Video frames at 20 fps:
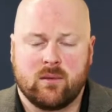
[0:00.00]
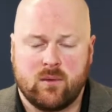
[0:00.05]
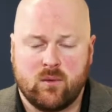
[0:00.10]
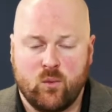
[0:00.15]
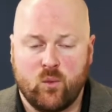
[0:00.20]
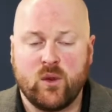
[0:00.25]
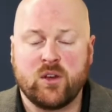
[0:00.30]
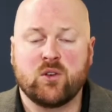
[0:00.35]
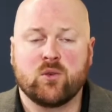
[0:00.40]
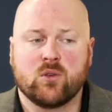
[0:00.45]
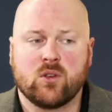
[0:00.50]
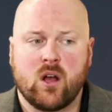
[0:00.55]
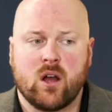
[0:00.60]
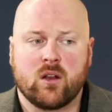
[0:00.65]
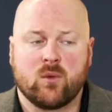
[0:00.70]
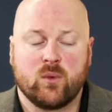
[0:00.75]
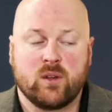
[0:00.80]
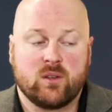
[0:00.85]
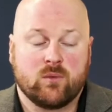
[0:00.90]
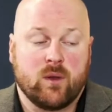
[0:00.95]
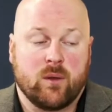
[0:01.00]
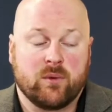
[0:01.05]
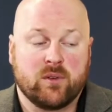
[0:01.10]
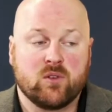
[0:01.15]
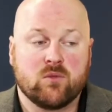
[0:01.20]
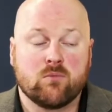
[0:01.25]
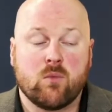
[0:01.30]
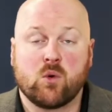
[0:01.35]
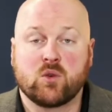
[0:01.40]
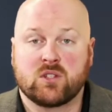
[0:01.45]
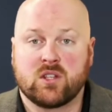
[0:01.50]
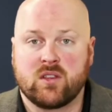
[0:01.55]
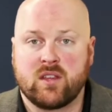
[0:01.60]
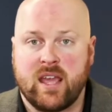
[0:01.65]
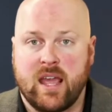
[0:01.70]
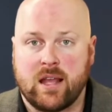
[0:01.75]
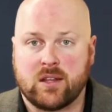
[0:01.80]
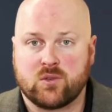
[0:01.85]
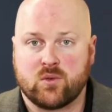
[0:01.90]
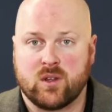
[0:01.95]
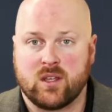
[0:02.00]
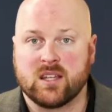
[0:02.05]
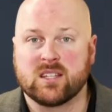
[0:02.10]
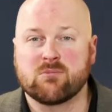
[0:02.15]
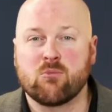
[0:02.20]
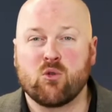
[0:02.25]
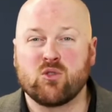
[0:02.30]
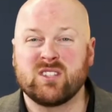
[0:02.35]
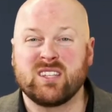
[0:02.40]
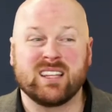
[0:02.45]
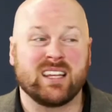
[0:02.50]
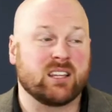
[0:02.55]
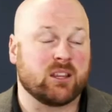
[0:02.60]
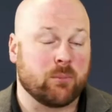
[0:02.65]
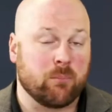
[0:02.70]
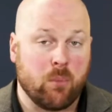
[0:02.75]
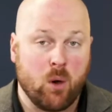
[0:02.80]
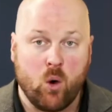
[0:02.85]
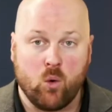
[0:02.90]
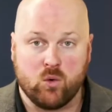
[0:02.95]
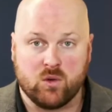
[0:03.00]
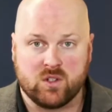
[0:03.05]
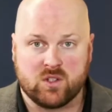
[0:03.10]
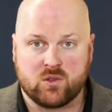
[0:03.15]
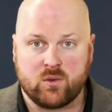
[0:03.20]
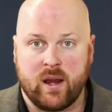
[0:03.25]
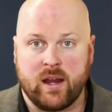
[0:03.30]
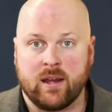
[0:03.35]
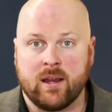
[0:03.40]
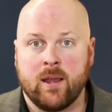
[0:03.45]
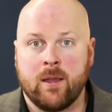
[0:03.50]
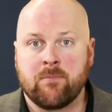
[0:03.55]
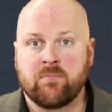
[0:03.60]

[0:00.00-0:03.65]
we do most of the answering. It's mostly like the posts, right?